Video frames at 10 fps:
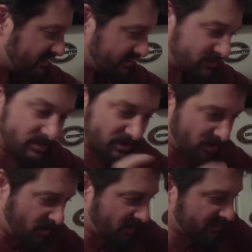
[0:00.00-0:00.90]
that could have
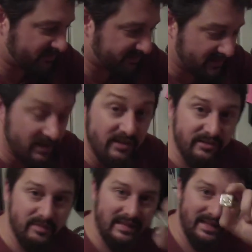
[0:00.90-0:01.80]
caused
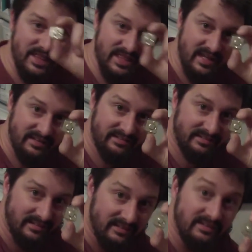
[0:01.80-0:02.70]
something like
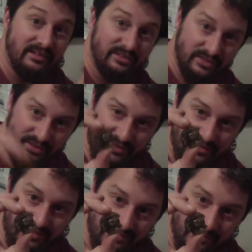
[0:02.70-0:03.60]
this to turn
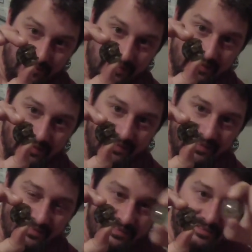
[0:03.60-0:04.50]
into something like
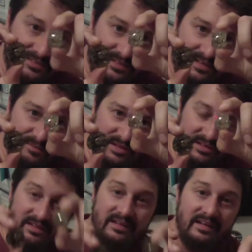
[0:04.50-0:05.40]
this. And look, I'm going to
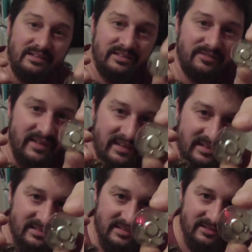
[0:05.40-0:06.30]
see if I
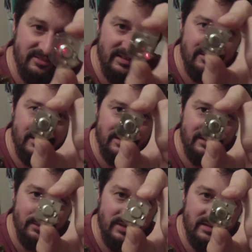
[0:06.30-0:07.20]
can't see this. If I give this a
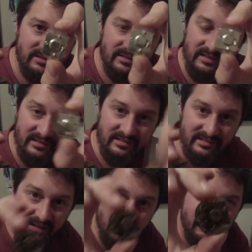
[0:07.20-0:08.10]
squeeze, that's a
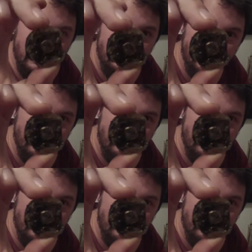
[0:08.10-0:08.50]
solid piece. If I